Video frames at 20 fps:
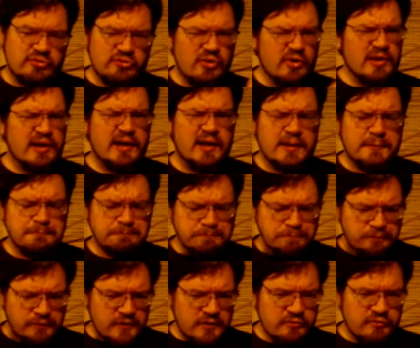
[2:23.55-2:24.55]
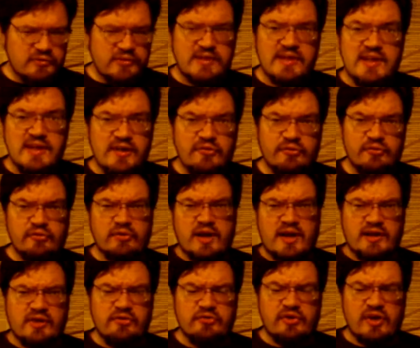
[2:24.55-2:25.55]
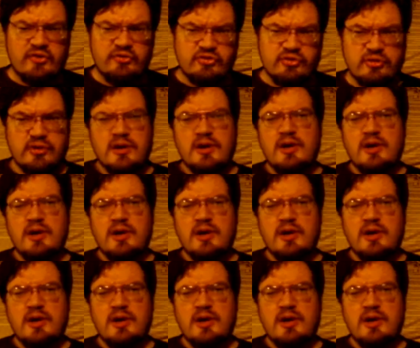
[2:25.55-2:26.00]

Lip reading: dogging it for years as an accusation,